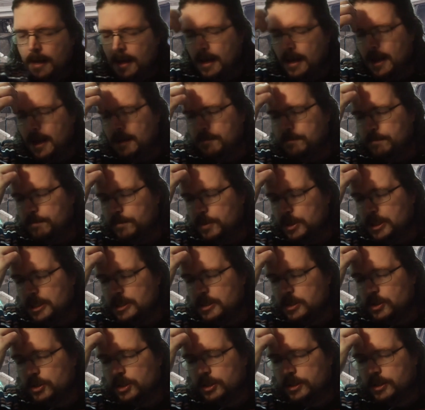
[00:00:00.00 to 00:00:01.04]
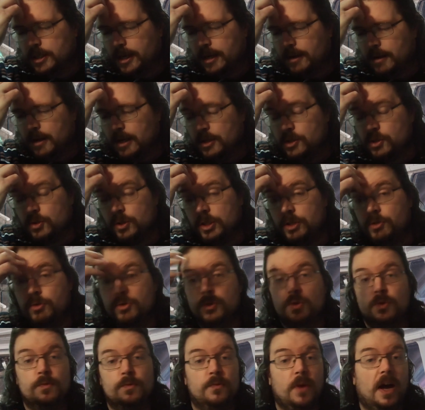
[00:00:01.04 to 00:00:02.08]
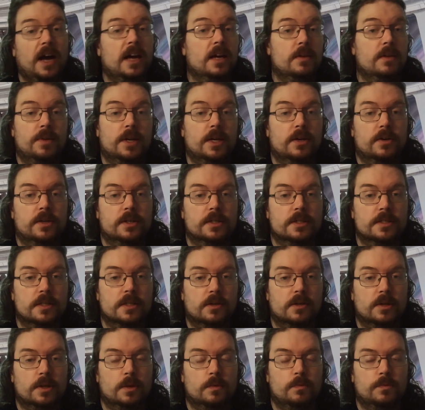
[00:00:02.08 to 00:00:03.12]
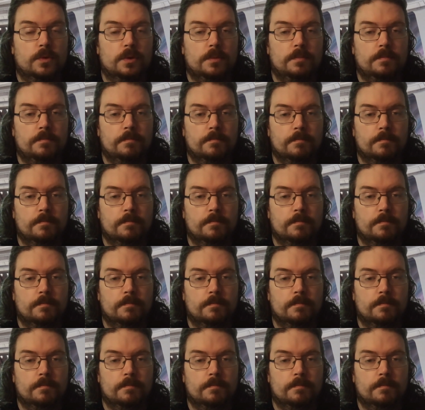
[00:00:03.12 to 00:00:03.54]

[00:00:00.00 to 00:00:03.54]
But let's look at, I'm just going to introduce 5 areas that are helpful.